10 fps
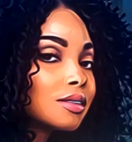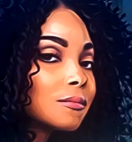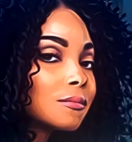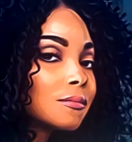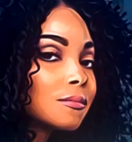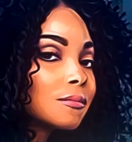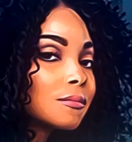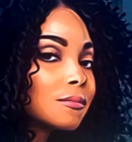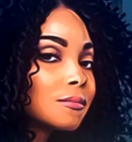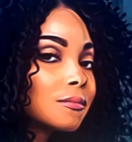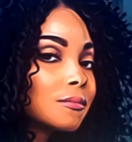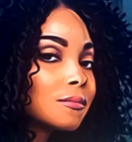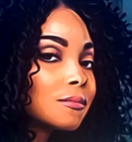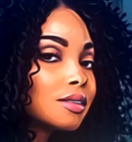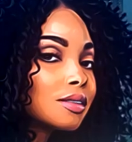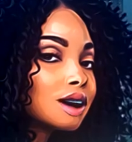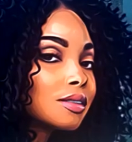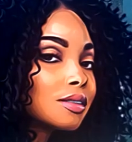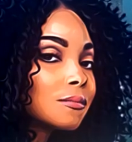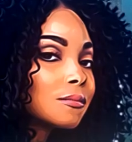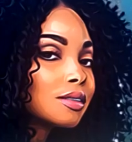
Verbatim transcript: sheltered with her religion.